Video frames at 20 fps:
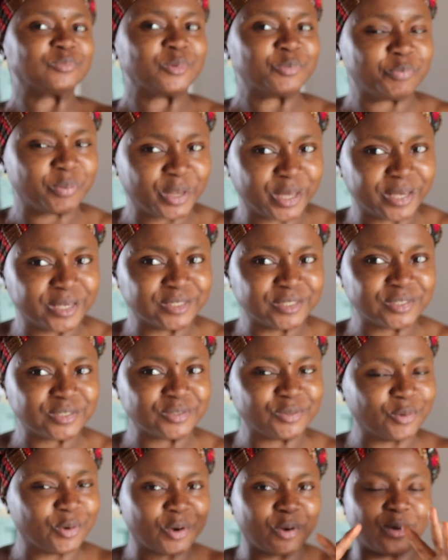please
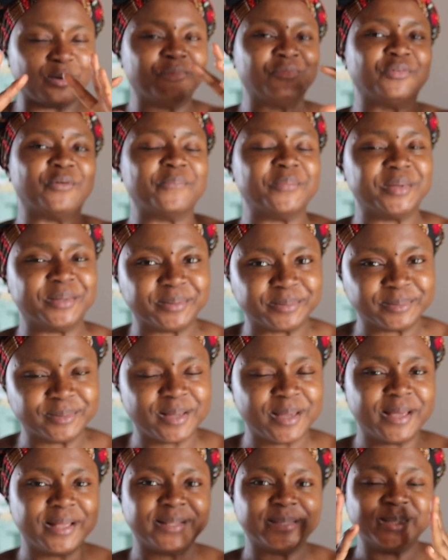don't come for me.
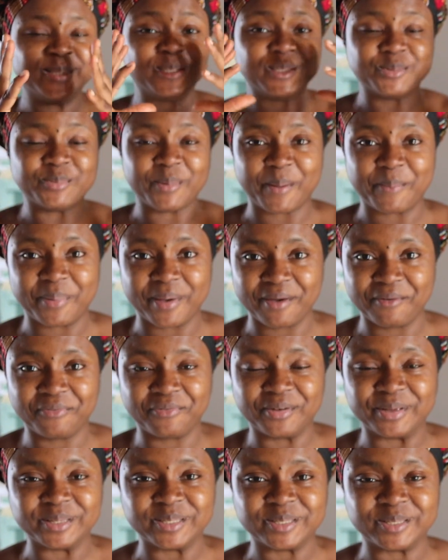This is my bare
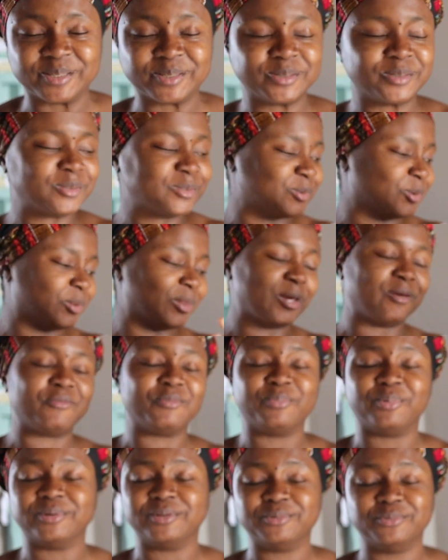face. Not
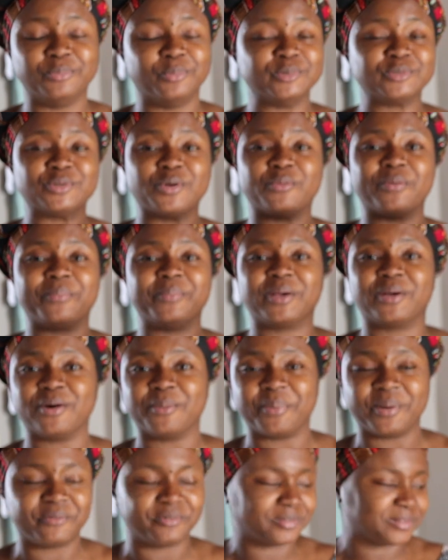everybody, we must not wear
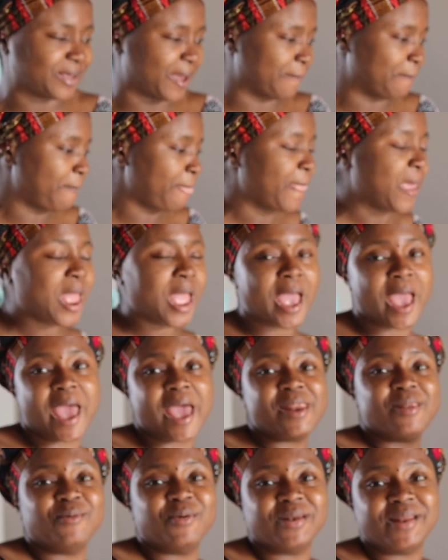makeup every time.
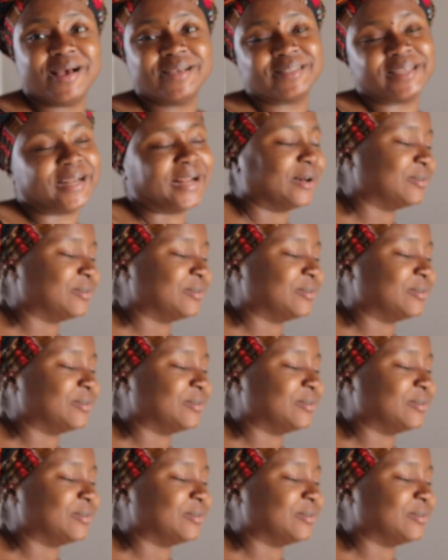Anyway, that's an